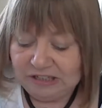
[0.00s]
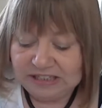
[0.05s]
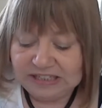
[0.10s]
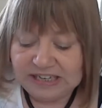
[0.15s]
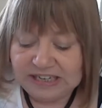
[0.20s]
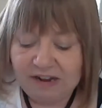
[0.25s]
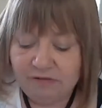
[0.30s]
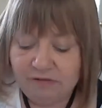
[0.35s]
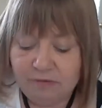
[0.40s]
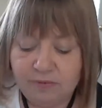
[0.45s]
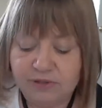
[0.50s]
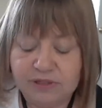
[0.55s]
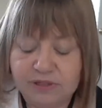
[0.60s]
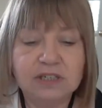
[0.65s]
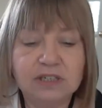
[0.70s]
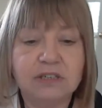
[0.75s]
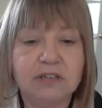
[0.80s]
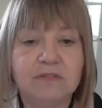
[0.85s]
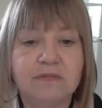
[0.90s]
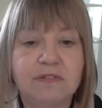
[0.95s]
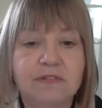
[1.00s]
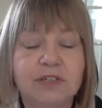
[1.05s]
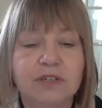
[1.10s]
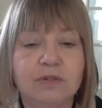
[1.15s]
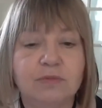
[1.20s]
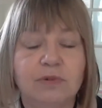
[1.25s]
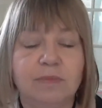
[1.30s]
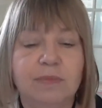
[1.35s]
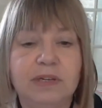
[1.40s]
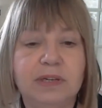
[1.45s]
a terrible disservice
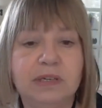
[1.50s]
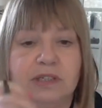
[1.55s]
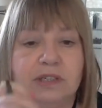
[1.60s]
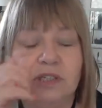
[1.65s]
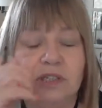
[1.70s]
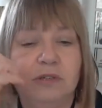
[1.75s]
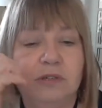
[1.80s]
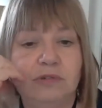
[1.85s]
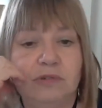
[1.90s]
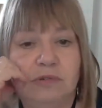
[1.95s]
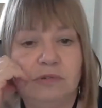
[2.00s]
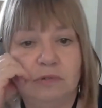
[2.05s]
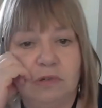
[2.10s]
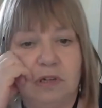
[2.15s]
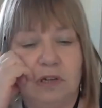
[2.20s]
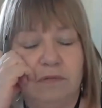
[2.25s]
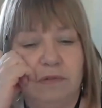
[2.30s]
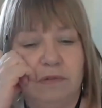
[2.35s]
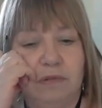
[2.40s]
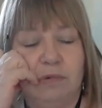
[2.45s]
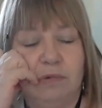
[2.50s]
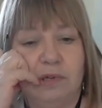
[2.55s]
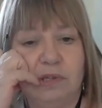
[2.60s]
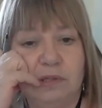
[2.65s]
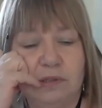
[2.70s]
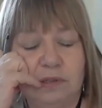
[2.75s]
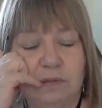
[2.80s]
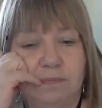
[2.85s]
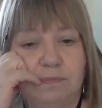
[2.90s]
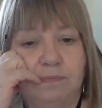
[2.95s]
to women and children all over the world.